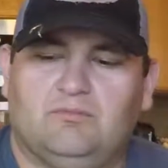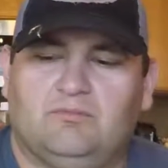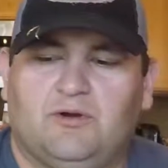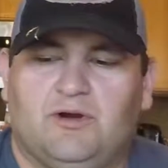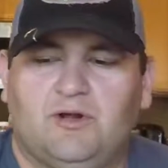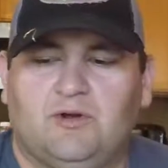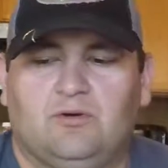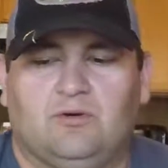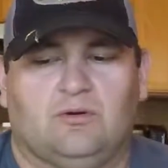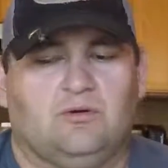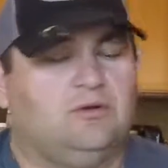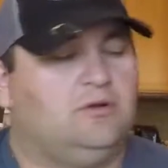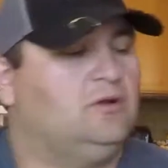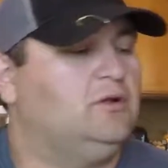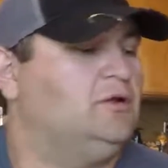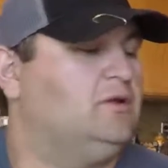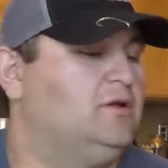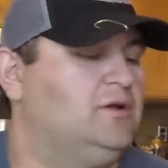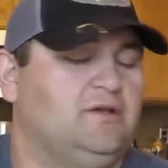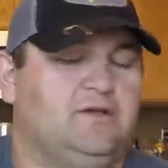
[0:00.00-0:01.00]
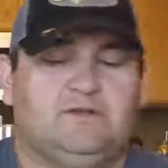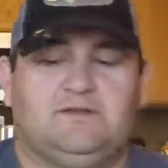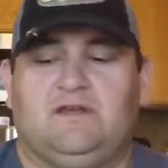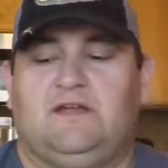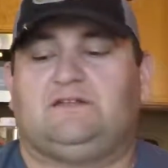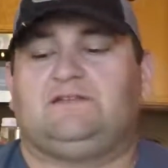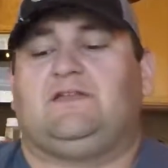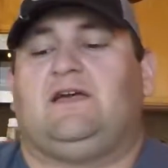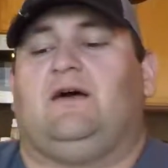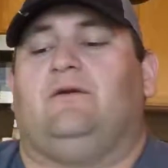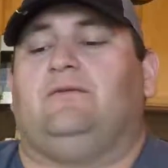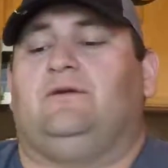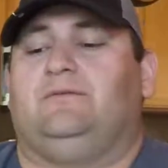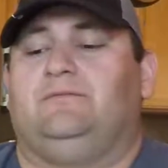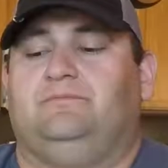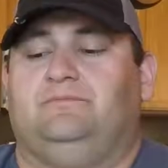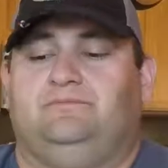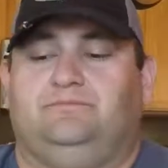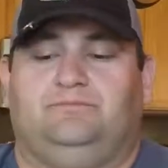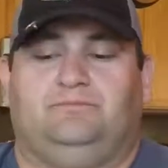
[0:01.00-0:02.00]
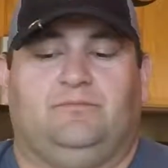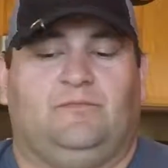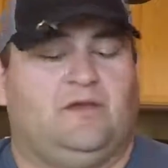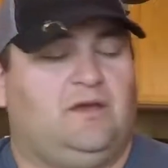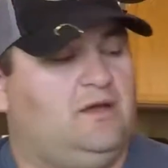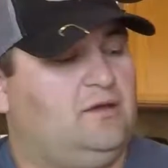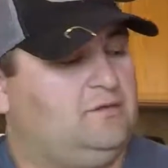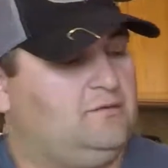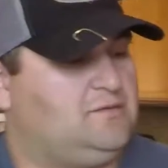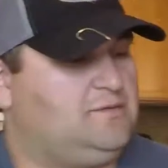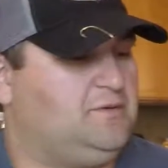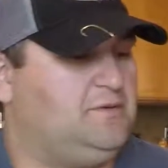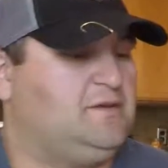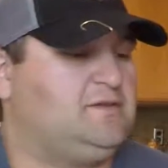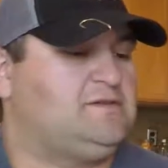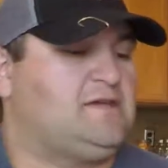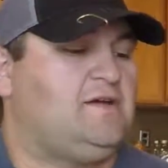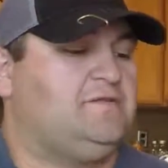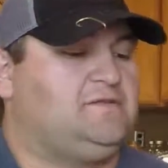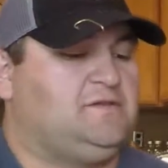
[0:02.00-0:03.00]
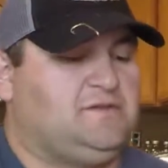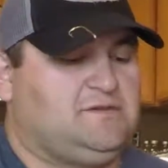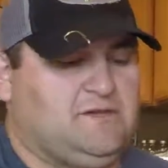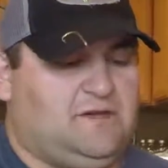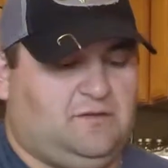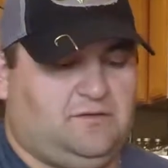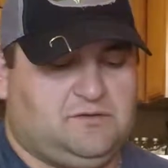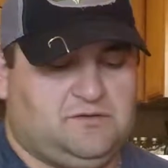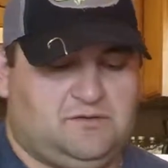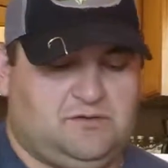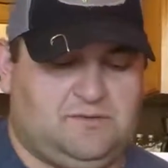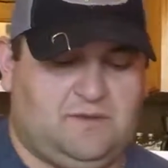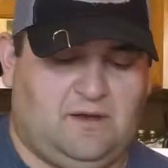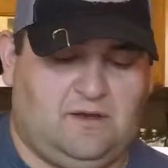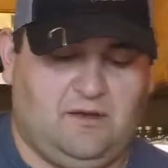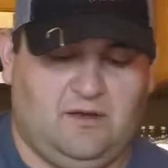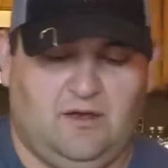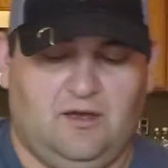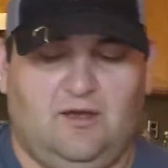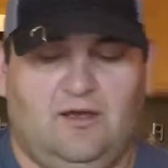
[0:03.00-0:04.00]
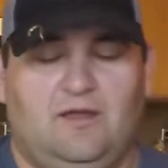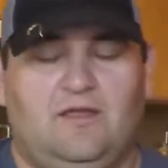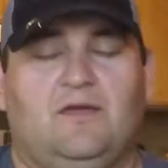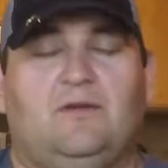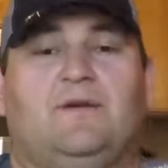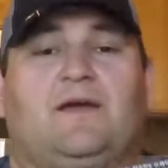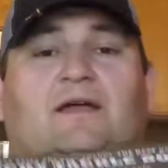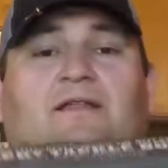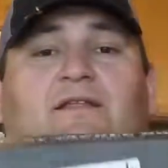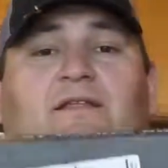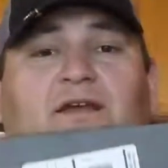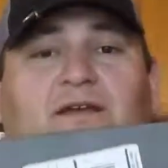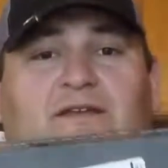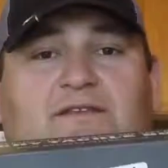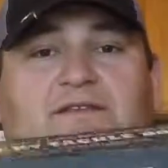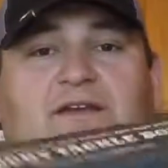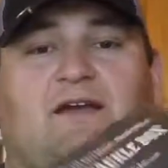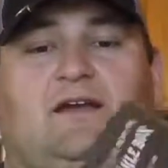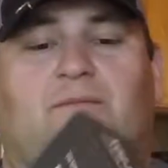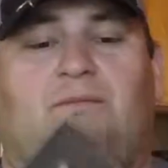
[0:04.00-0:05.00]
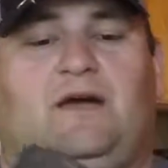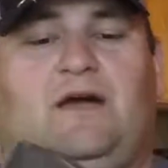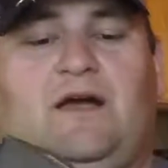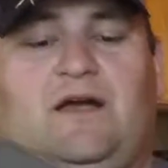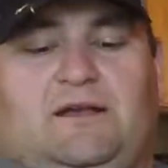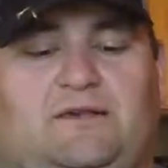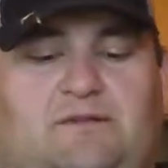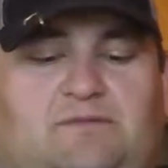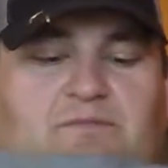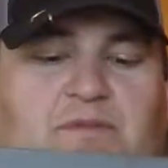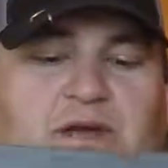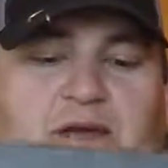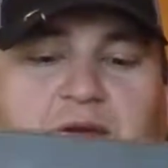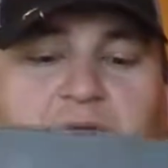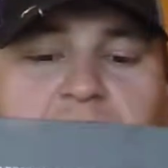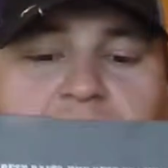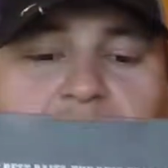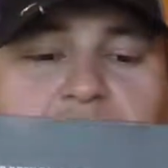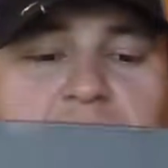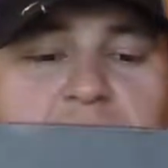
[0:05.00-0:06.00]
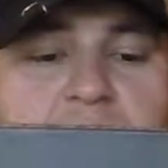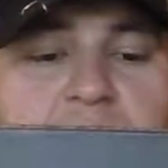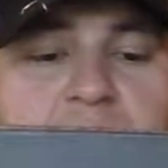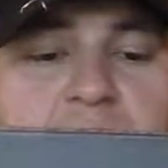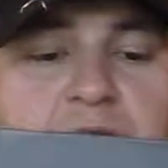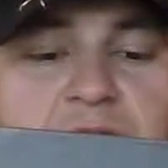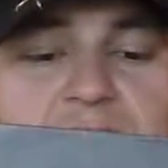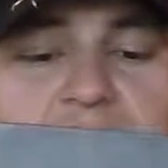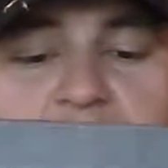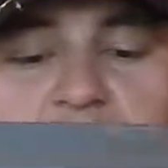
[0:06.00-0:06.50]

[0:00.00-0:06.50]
Pretty cool. So that's that one. Okay, let's put this out there. Switch them out. Then we got the Lucky Tackle Box. Bam. Look